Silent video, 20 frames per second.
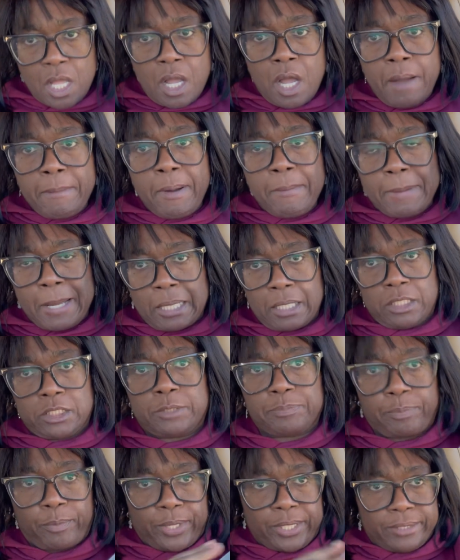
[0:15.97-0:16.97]
I'm on my
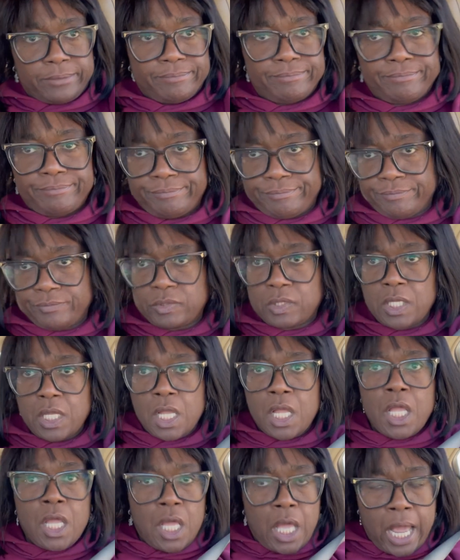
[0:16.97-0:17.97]
lunch break.
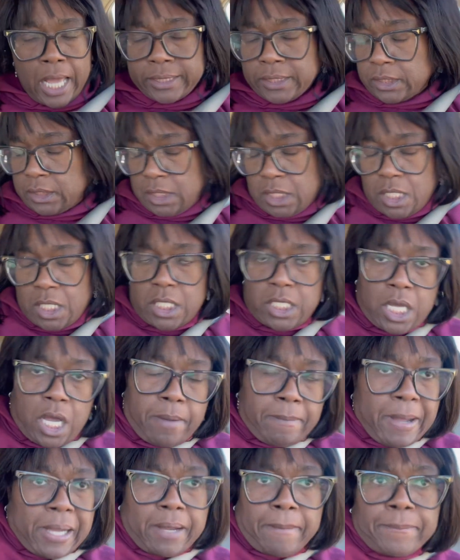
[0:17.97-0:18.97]
I have to tell
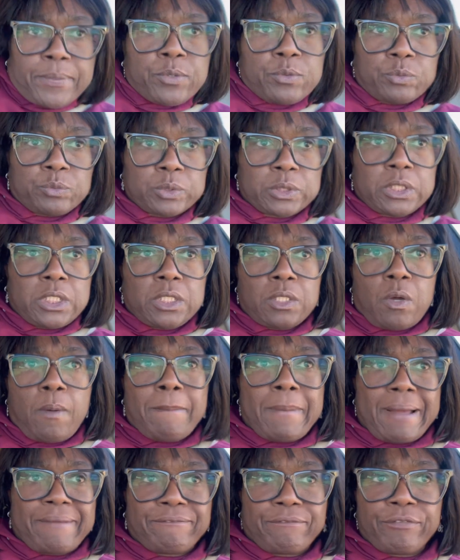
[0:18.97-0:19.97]
y'all, my computer was getting
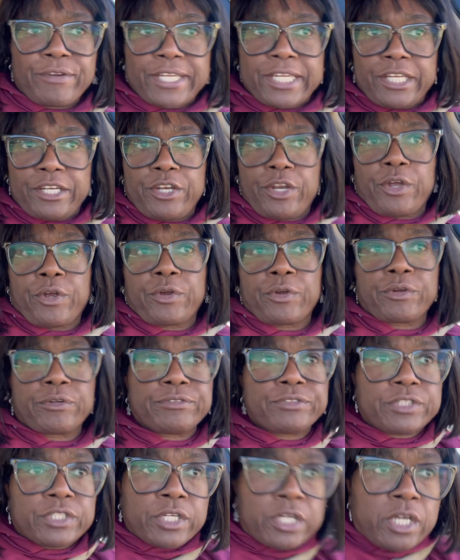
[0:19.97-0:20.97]
on my freaking
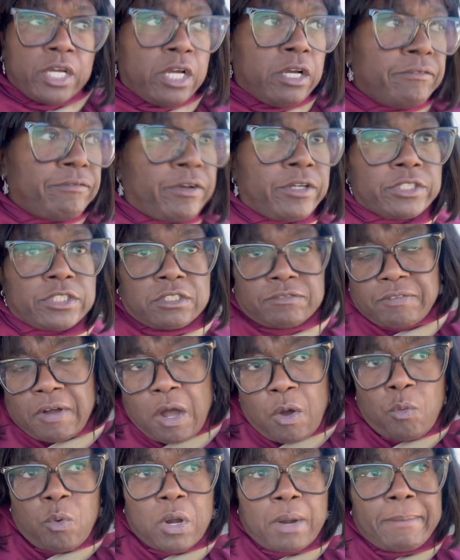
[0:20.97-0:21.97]
nerves. First of
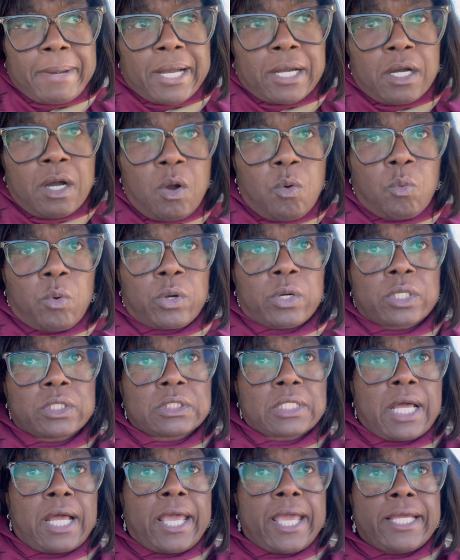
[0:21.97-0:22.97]
all, one of my
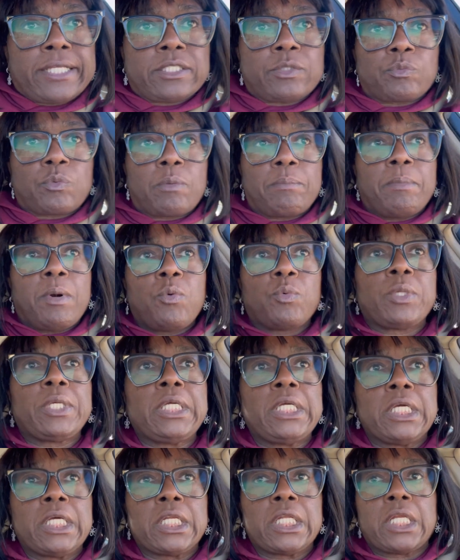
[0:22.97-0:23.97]
co-workers, I had to remote
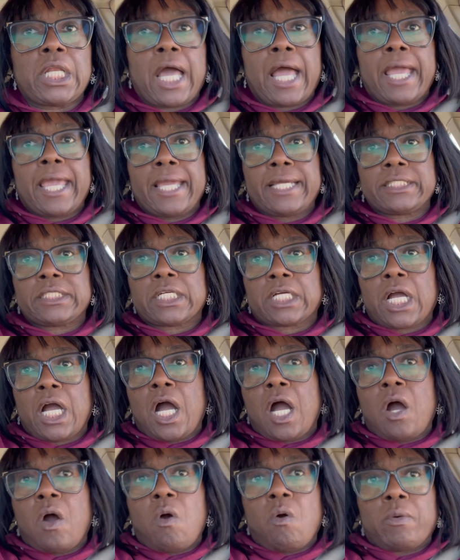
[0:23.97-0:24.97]
in and I had to
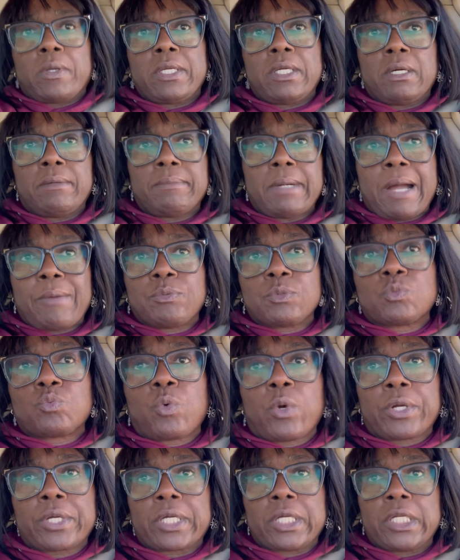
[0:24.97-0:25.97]
call him. I was
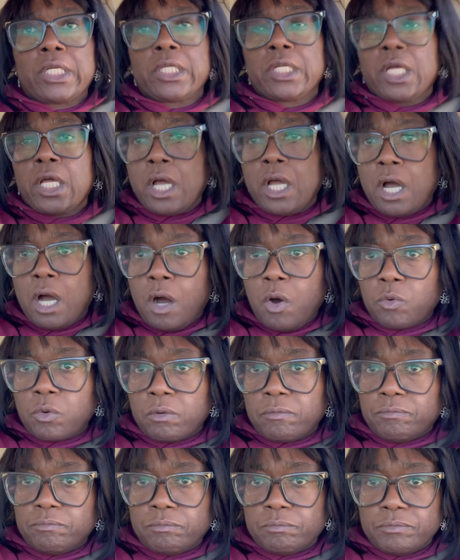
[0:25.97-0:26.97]
working on
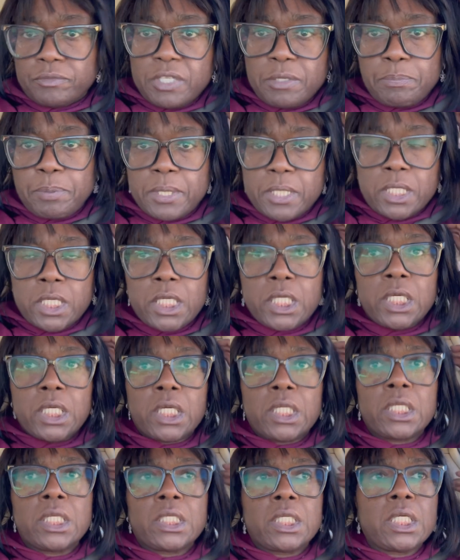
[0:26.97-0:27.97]
the V P
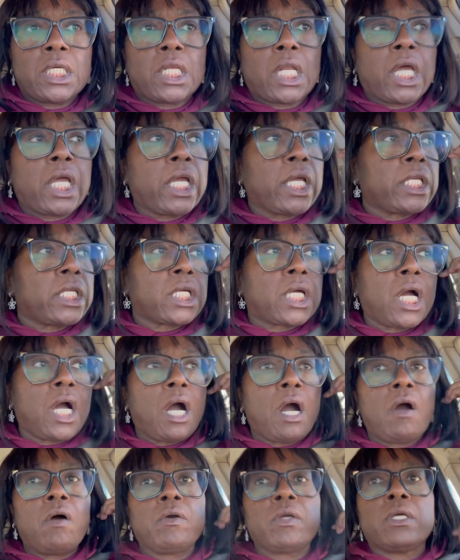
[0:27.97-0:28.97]
N and then I had to
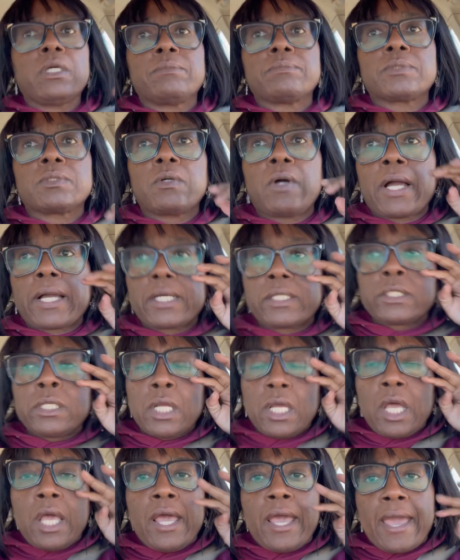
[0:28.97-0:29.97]
call him so I could
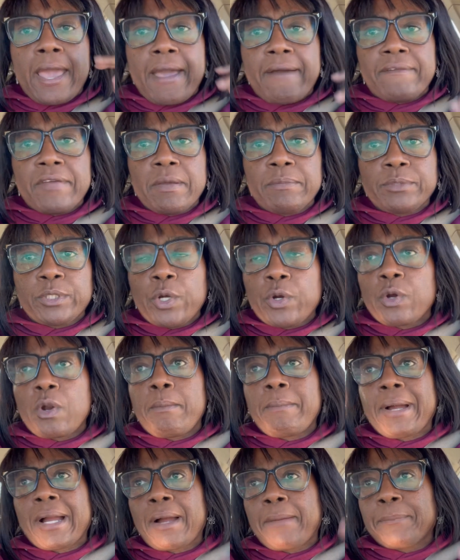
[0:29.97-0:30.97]
have him turn
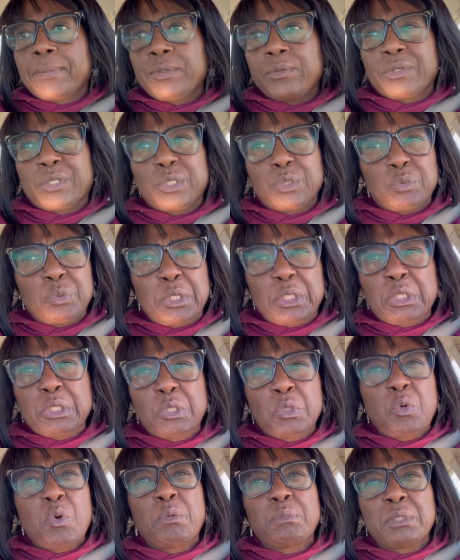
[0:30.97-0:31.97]
on my computer, because when it
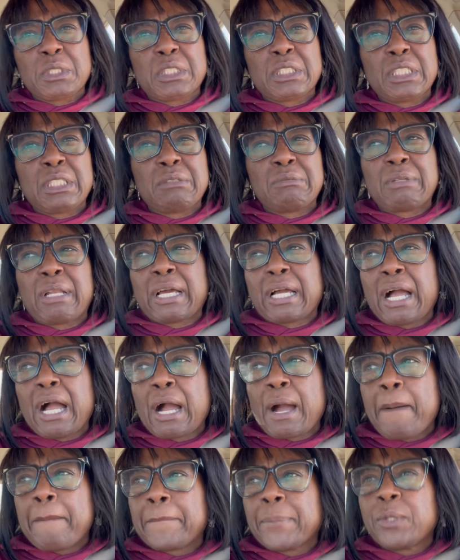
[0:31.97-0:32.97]
storms, it seems like
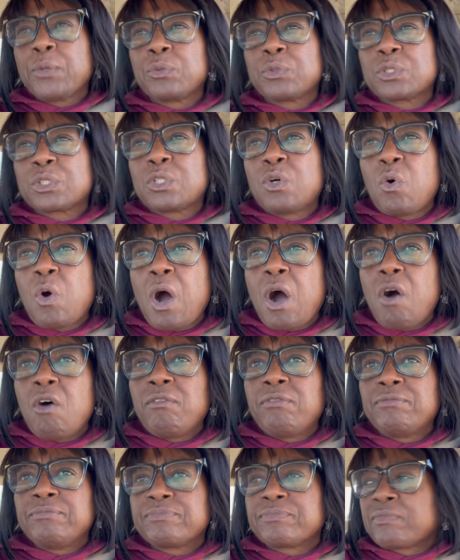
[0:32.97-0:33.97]
our computers go off.